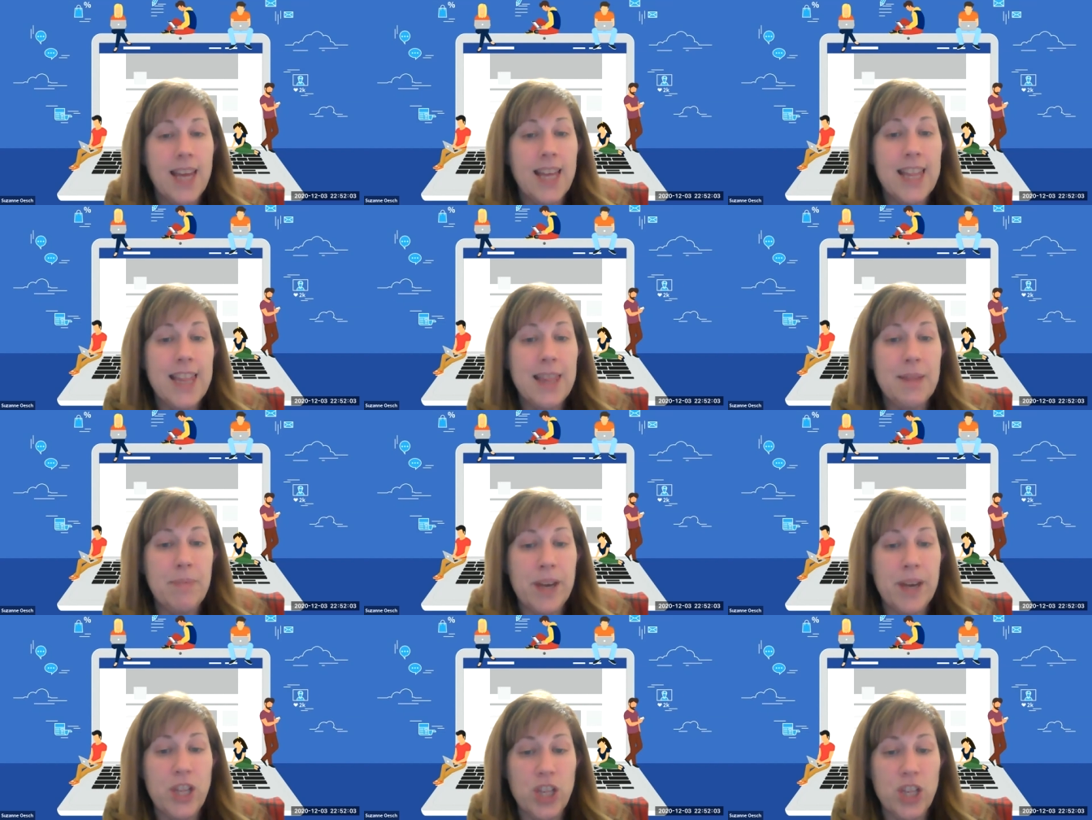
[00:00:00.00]

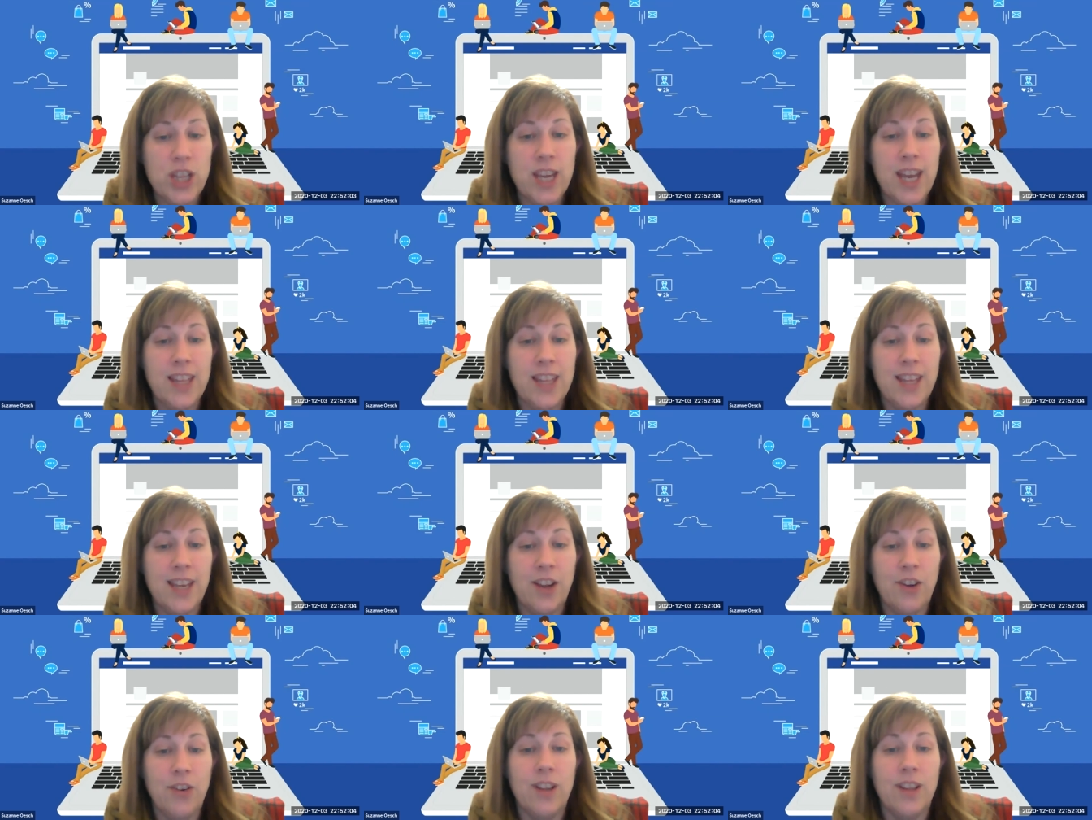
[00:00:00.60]
especially
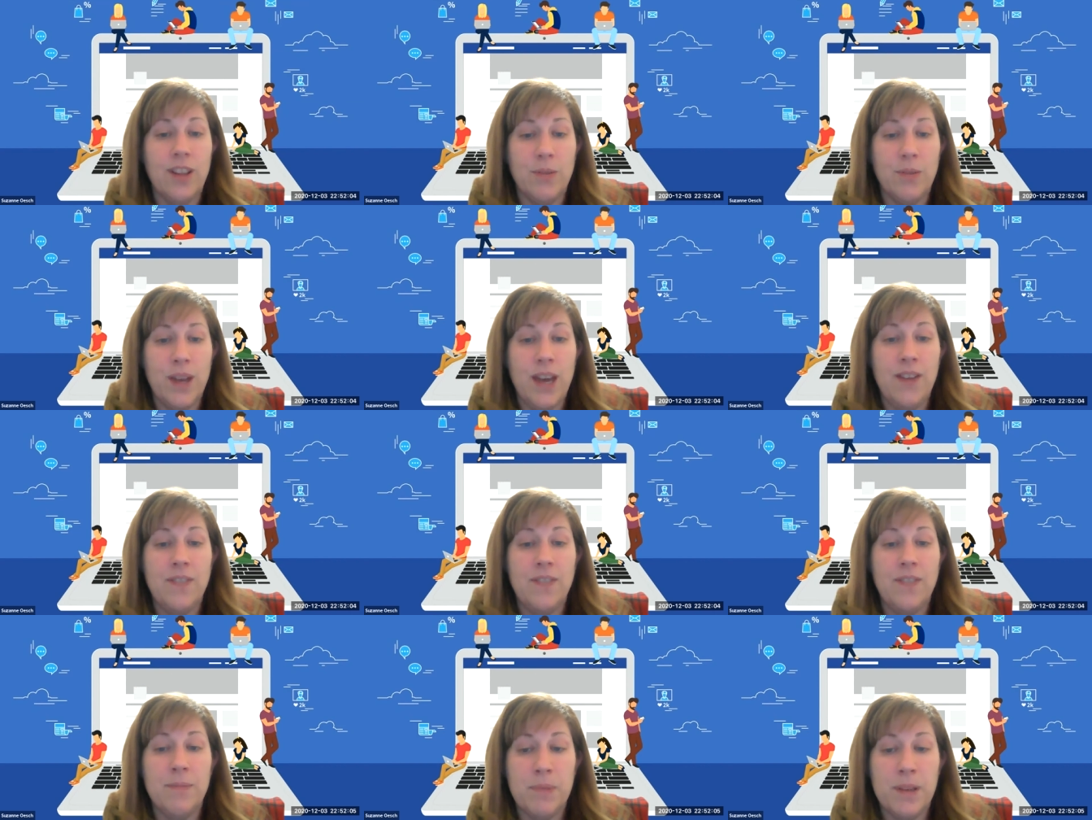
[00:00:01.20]
asynchronous. We
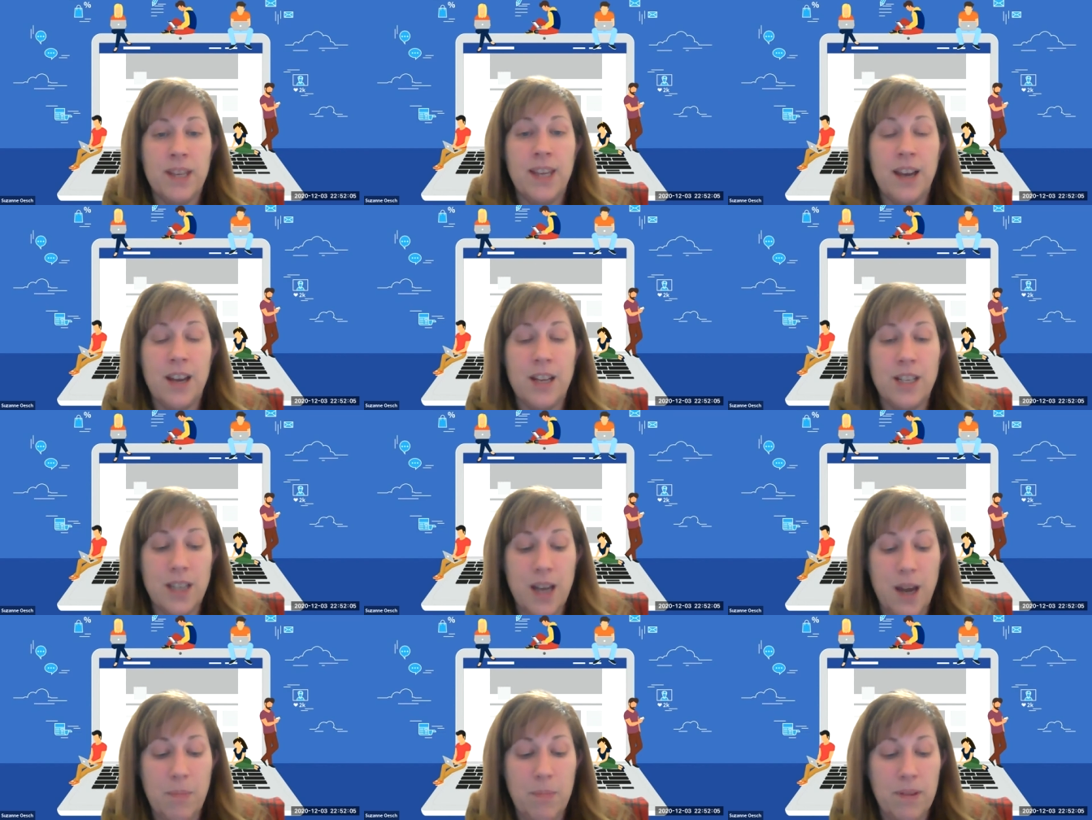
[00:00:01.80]
have to be
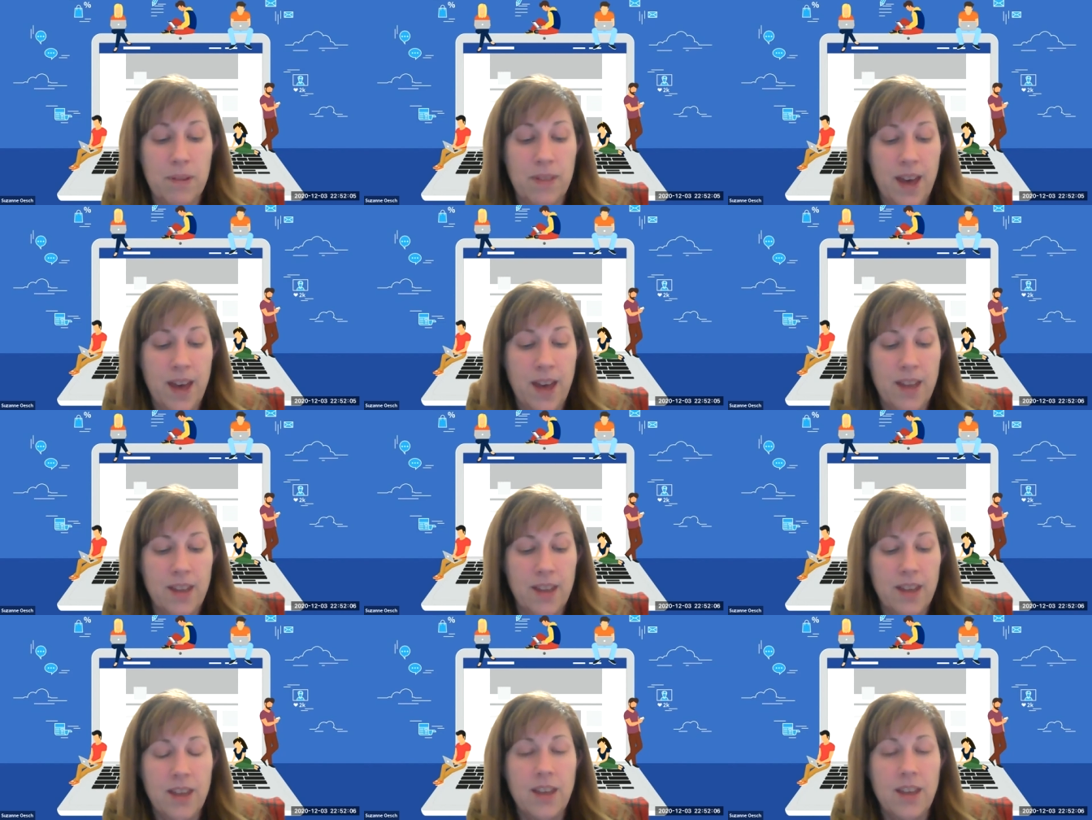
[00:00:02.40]
on top of that.